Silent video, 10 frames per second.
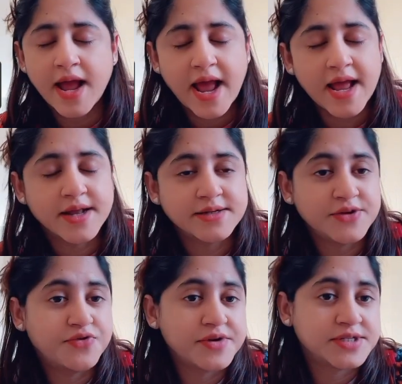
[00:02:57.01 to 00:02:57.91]
and
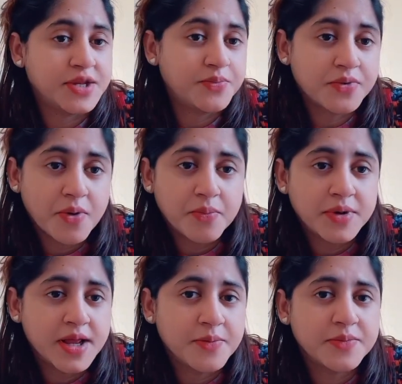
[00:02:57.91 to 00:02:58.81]
if there is any
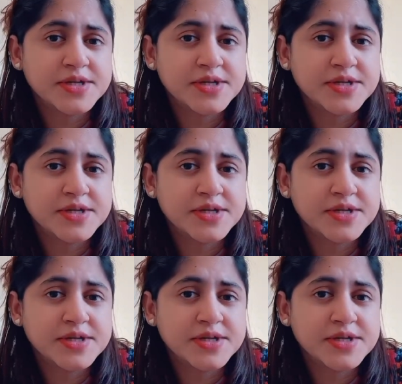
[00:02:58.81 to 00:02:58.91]
problem.